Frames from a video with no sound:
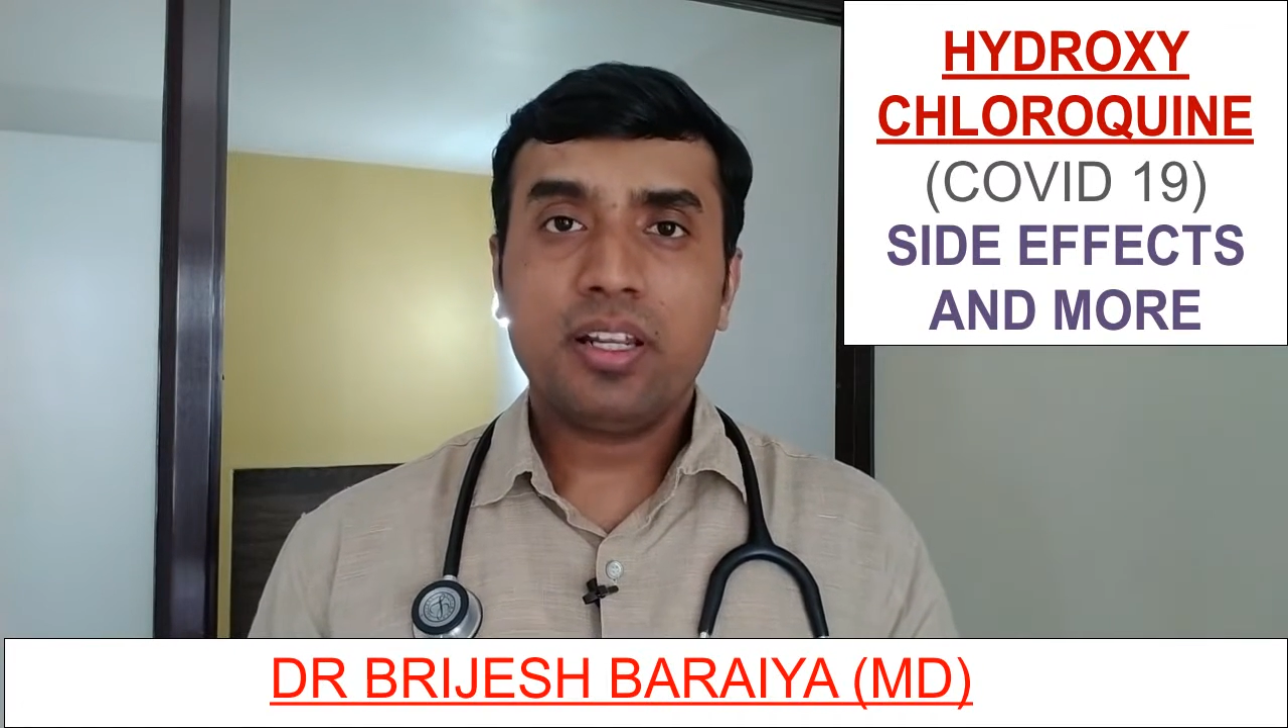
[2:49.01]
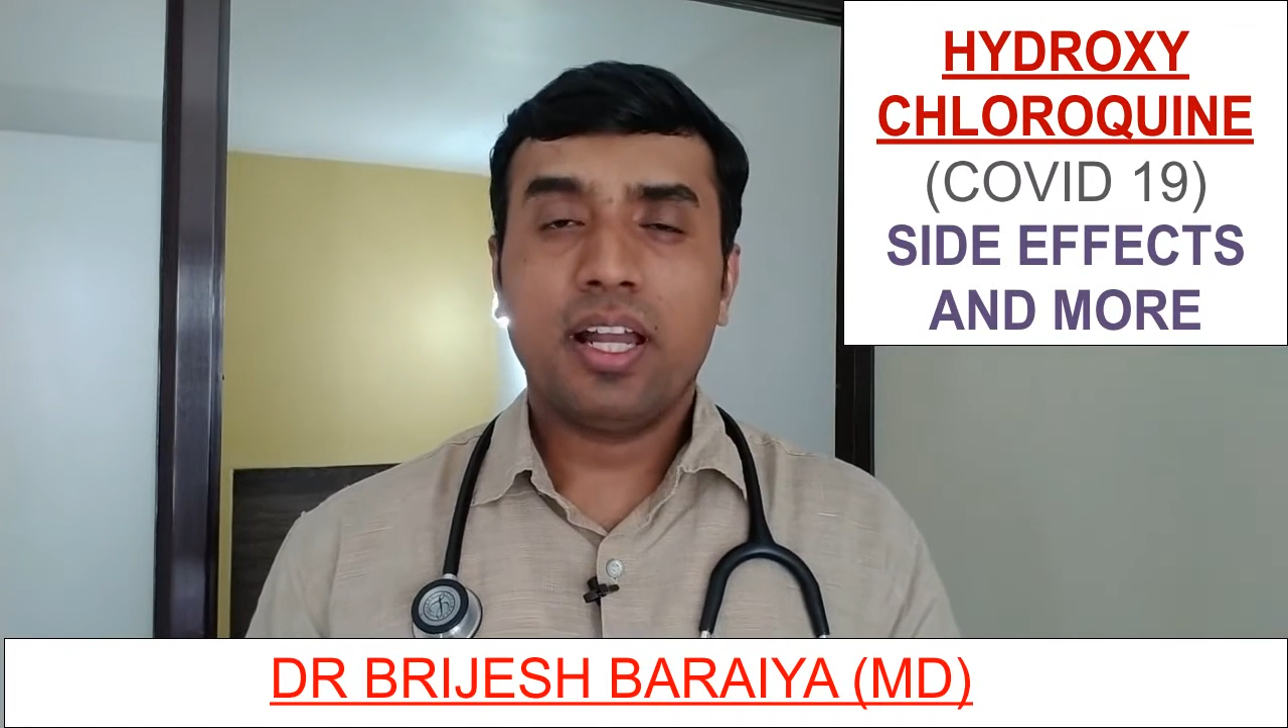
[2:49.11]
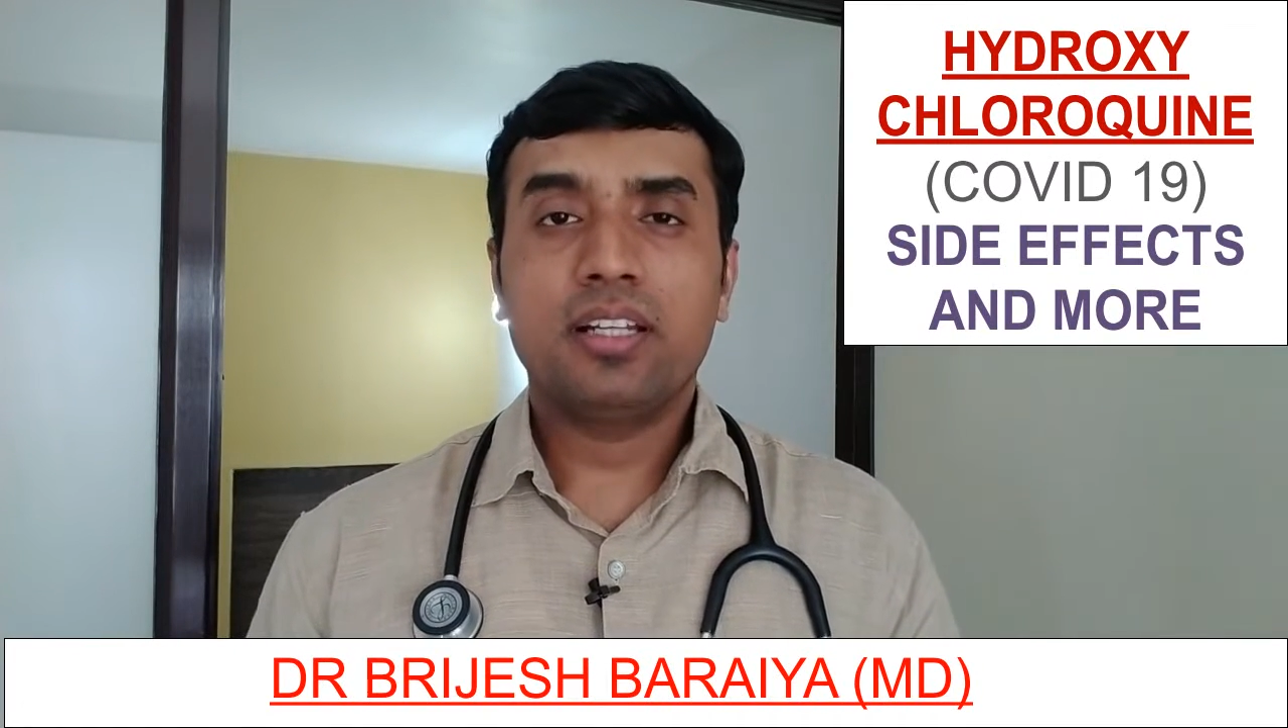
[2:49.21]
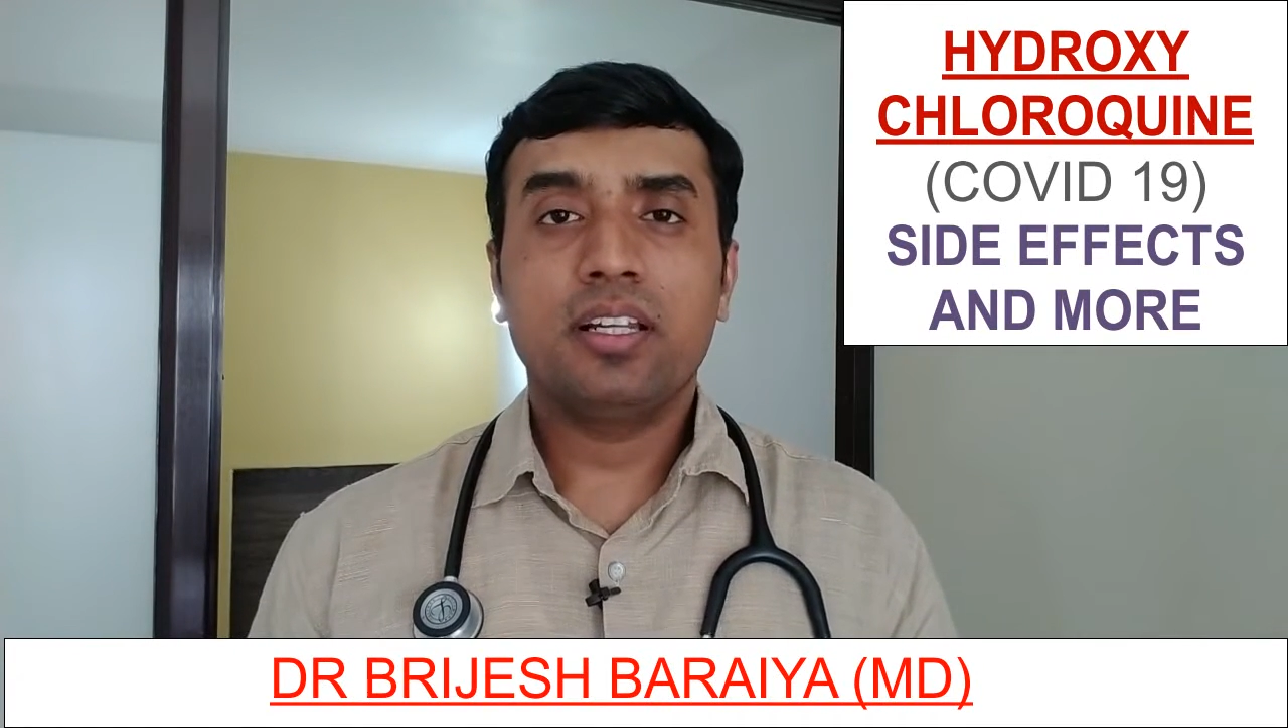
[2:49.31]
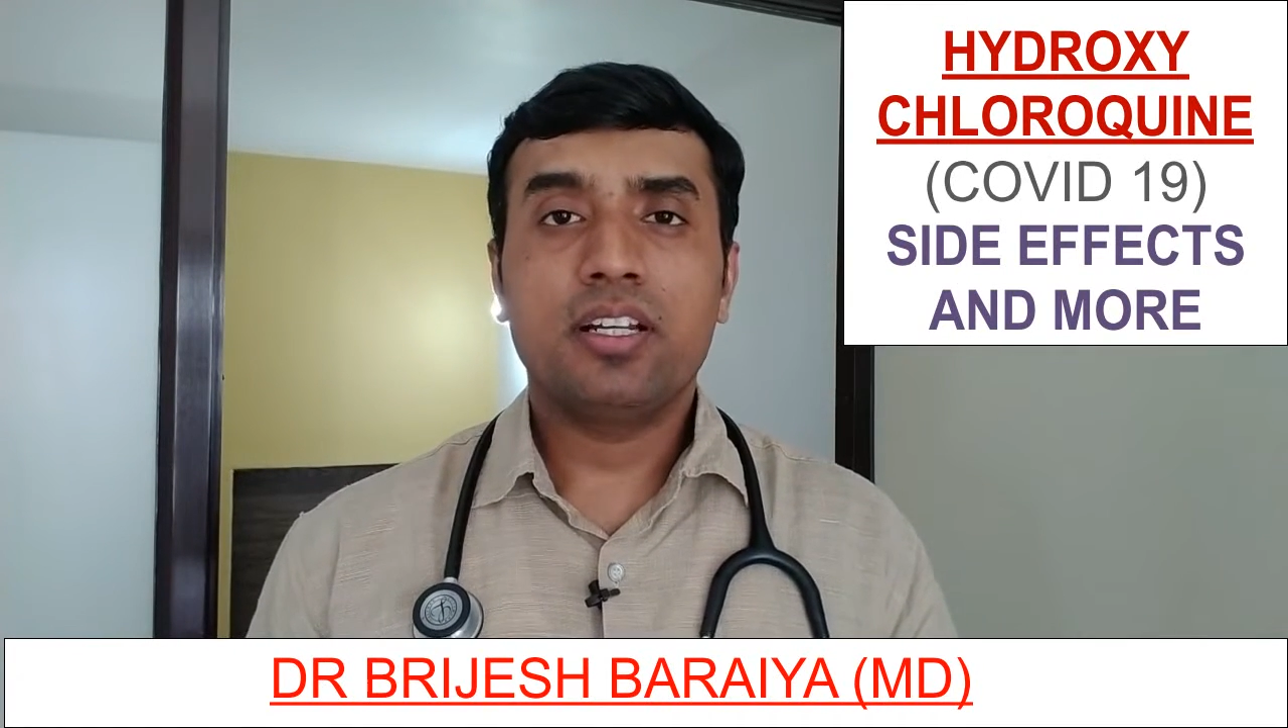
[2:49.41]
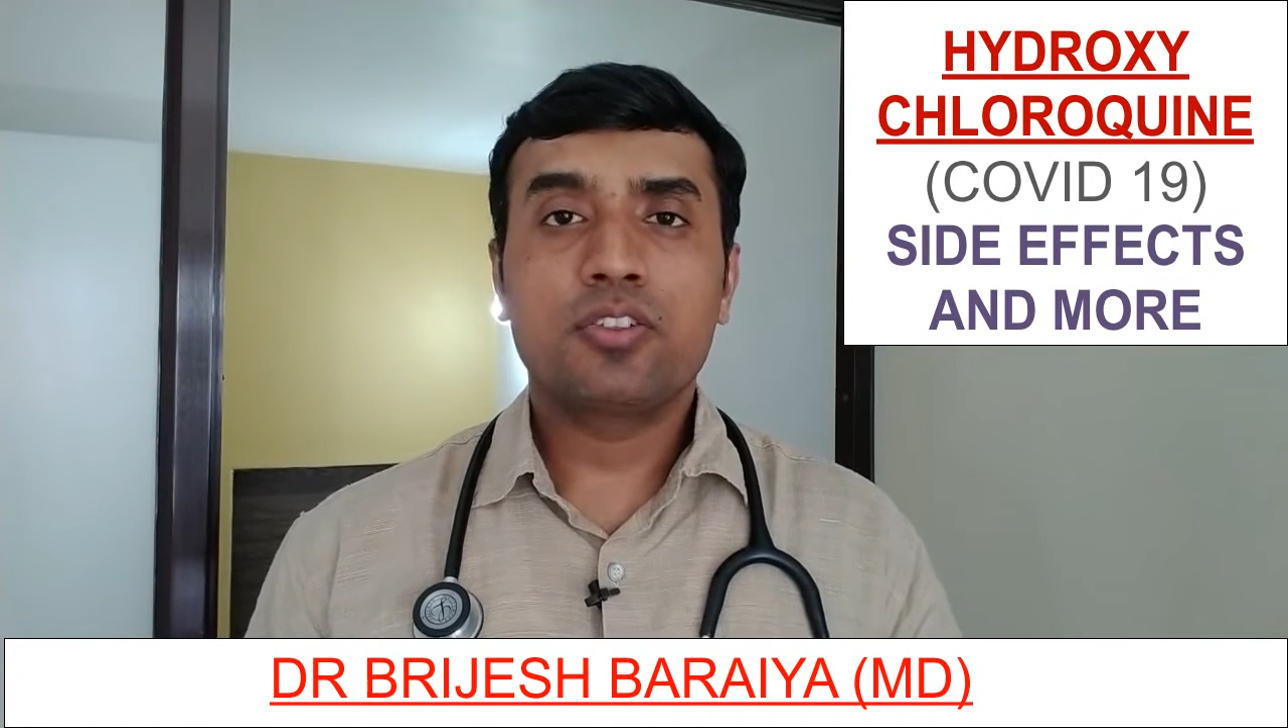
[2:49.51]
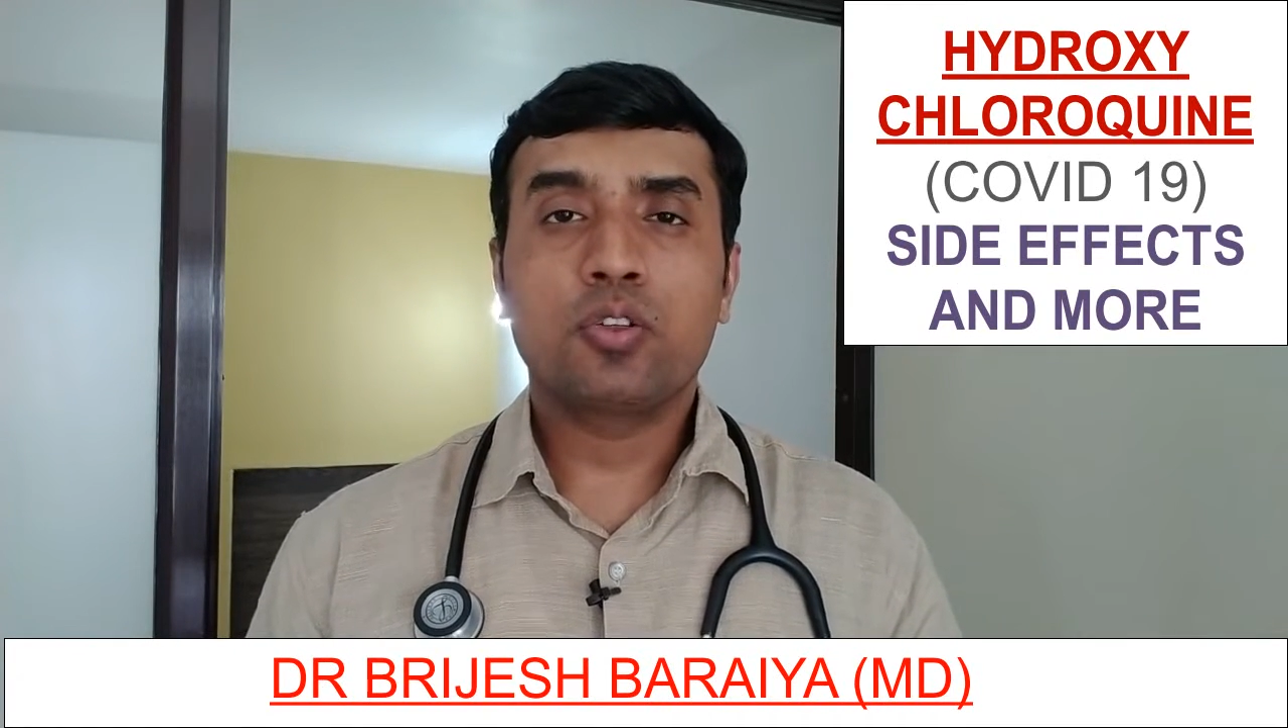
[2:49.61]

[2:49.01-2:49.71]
and it